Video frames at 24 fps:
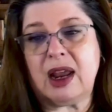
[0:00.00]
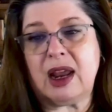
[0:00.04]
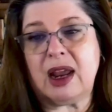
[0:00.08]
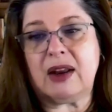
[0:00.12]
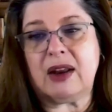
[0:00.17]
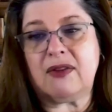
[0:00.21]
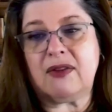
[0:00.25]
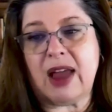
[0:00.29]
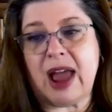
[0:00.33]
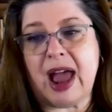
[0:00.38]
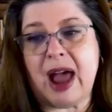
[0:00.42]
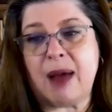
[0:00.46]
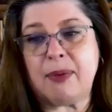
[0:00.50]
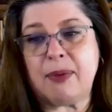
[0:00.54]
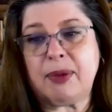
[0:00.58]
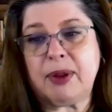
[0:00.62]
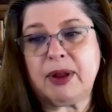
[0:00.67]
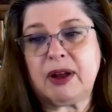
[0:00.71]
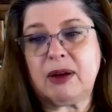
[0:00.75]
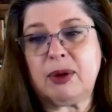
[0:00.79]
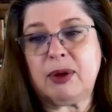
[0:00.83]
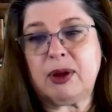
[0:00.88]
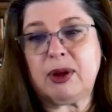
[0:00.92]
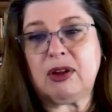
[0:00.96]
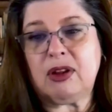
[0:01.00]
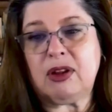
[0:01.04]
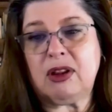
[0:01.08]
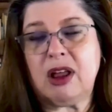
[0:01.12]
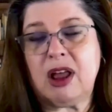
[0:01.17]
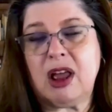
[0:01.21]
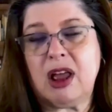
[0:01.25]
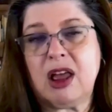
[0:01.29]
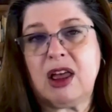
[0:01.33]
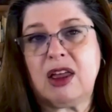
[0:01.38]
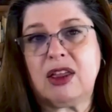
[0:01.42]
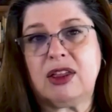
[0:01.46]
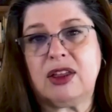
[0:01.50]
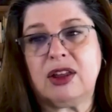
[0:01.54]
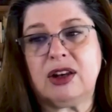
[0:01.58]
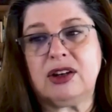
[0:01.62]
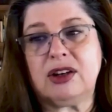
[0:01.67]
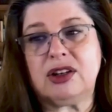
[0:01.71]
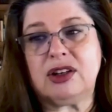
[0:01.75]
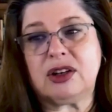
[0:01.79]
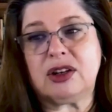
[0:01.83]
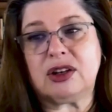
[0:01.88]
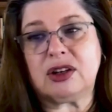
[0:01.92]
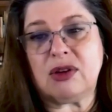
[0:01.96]
and if applicable,
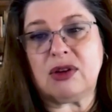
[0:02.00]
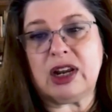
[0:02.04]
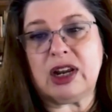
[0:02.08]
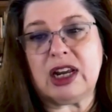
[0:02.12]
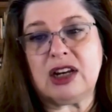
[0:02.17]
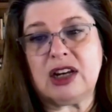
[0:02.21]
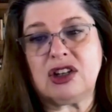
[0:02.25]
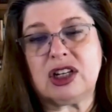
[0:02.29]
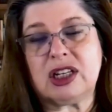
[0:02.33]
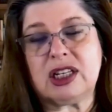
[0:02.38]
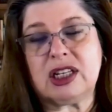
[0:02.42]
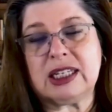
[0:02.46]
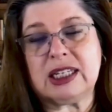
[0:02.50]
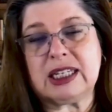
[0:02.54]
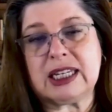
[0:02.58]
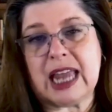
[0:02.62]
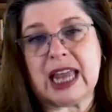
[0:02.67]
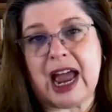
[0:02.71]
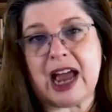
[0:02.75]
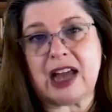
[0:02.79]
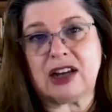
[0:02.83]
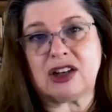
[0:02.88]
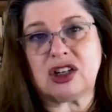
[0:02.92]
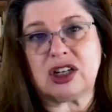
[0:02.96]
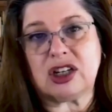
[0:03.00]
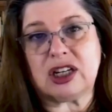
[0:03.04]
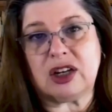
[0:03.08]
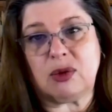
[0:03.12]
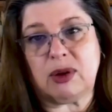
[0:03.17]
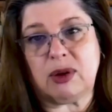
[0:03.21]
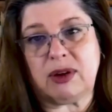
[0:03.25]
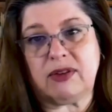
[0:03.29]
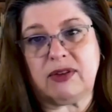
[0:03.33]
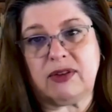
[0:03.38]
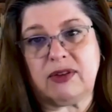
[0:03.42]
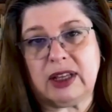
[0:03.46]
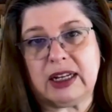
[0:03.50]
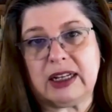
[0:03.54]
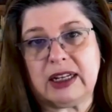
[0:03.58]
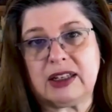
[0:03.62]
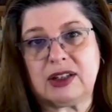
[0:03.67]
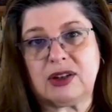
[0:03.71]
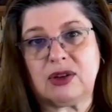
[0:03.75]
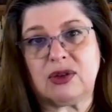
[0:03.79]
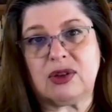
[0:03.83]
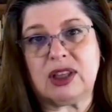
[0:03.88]
the donation's cash equivalent.